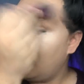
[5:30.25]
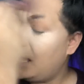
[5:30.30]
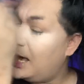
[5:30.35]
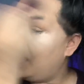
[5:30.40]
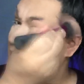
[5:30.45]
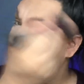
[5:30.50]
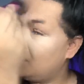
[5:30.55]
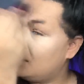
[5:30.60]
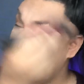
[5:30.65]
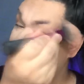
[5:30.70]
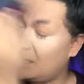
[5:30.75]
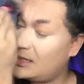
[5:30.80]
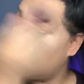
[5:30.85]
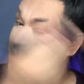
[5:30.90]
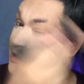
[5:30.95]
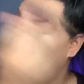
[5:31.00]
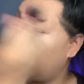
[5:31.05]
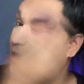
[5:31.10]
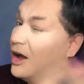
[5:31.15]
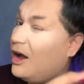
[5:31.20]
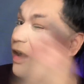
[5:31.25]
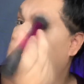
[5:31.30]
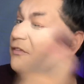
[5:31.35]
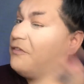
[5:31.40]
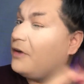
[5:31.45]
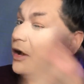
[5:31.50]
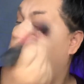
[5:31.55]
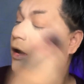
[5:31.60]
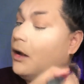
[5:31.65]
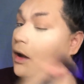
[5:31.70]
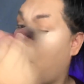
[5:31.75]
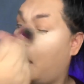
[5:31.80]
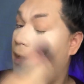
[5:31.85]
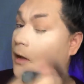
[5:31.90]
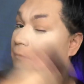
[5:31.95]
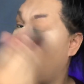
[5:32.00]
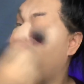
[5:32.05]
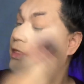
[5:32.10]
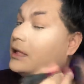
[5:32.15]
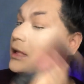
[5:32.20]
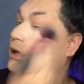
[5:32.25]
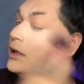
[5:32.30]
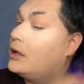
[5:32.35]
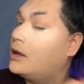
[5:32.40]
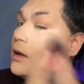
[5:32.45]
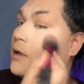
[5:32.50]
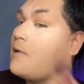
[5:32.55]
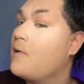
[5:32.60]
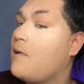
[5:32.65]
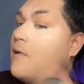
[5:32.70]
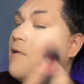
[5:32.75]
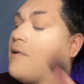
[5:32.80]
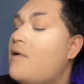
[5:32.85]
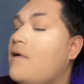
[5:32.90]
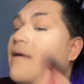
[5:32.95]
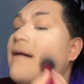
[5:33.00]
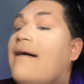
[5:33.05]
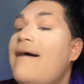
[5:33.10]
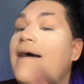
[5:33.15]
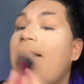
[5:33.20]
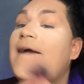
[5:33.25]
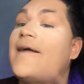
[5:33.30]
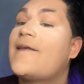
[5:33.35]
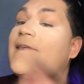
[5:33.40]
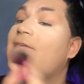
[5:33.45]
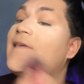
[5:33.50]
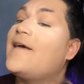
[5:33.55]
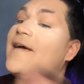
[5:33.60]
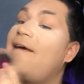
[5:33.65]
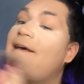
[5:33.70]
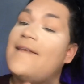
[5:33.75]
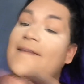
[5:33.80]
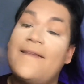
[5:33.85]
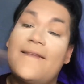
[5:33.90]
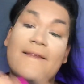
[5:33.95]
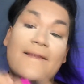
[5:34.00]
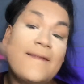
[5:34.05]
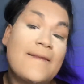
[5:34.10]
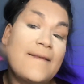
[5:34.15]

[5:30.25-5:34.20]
and dust off all of the excess.